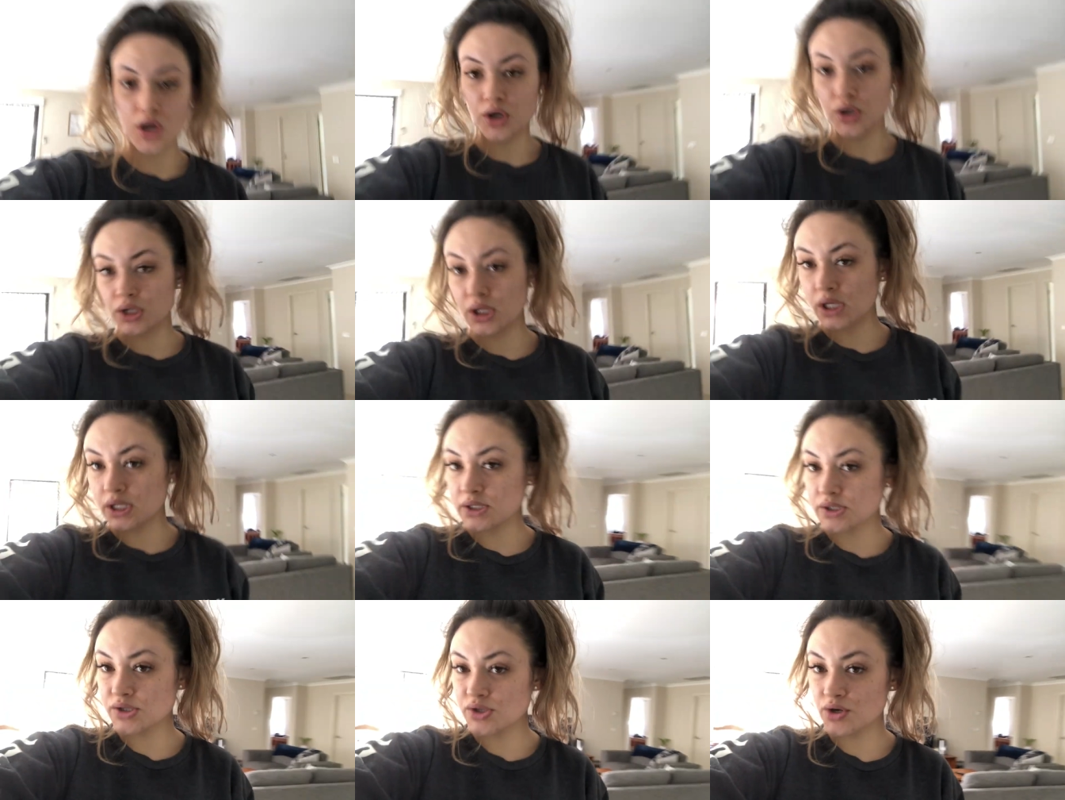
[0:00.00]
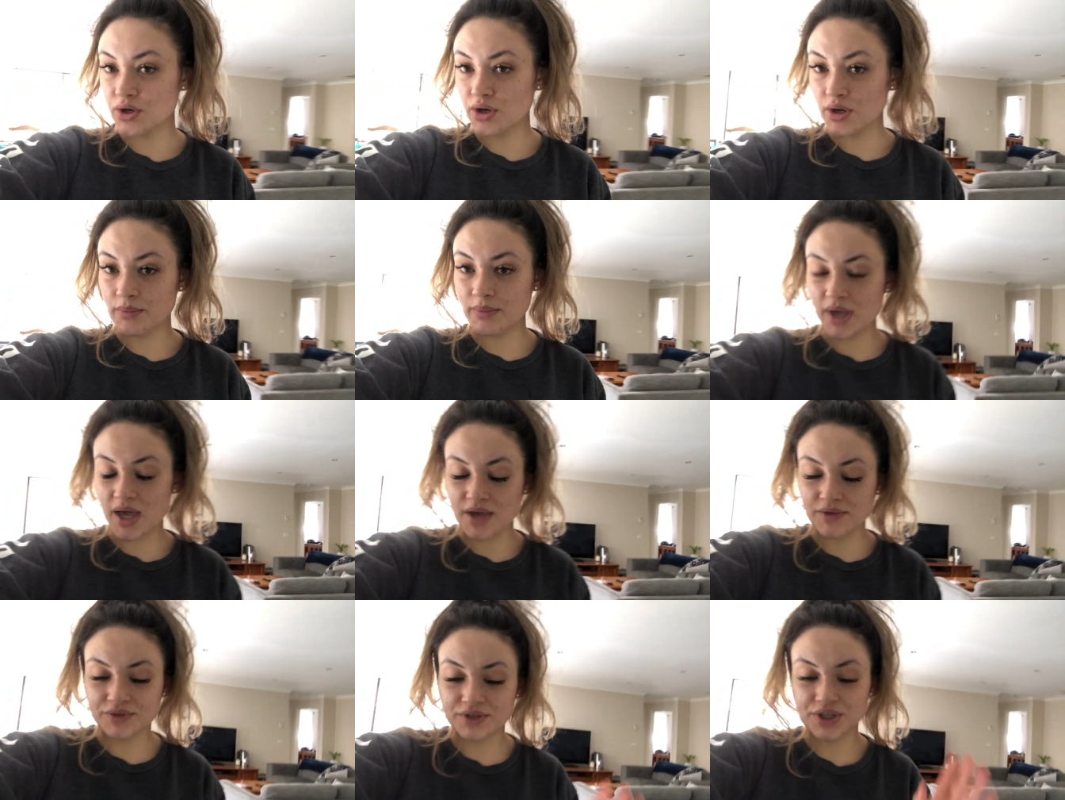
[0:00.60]
Okay, so I'm
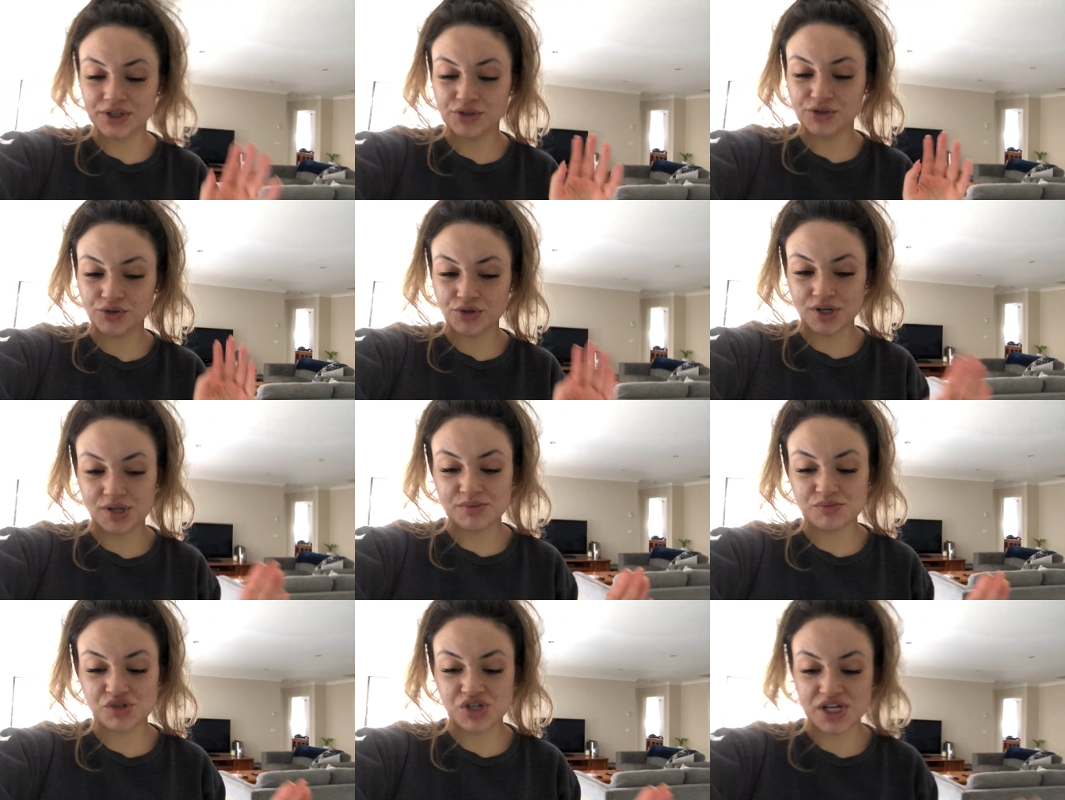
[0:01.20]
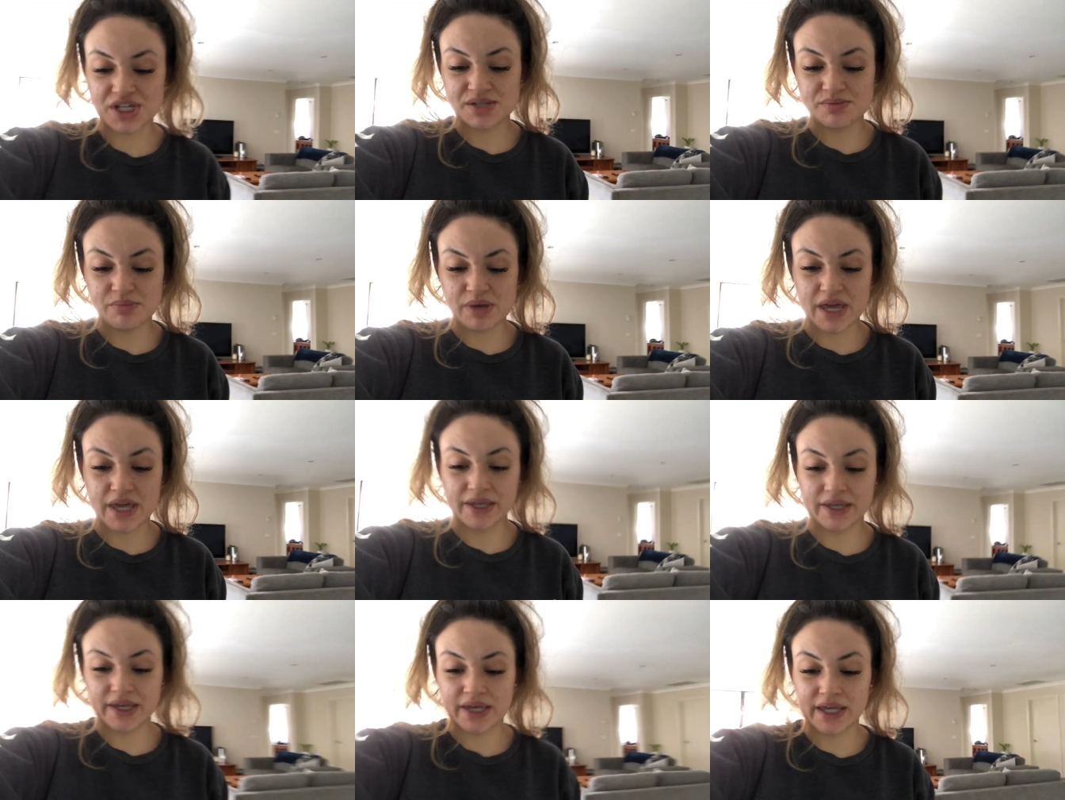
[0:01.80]
having cream cheese
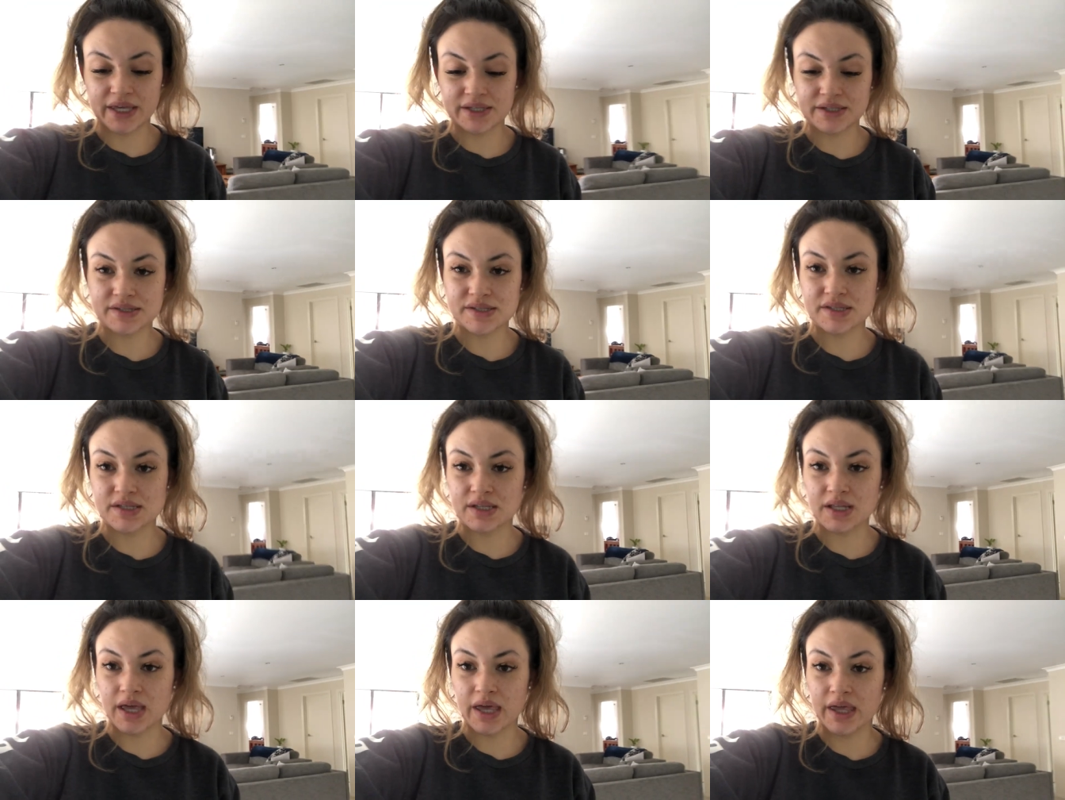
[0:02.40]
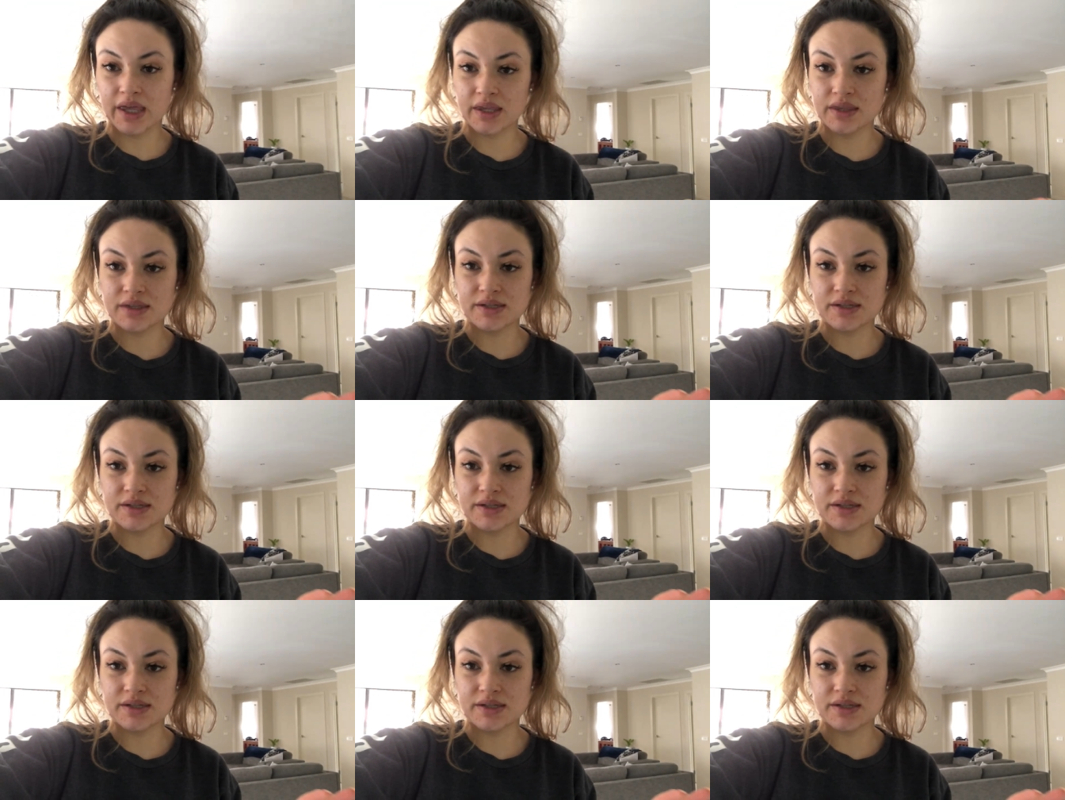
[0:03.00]
pancakes today.